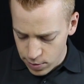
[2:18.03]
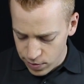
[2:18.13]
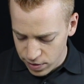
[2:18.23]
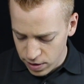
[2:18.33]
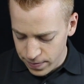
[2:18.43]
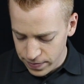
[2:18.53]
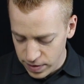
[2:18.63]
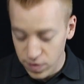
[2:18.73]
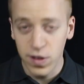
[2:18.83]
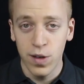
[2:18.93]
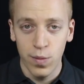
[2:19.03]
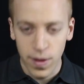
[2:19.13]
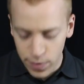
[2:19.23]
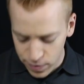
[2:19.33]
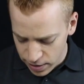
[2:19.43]
We've got, this is a good
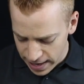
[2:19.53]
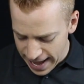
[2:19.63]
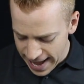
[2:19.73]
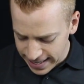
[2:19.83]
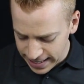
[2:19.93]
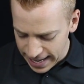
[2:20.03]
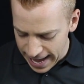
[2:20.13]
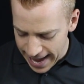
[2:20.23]
one, we've got Eddie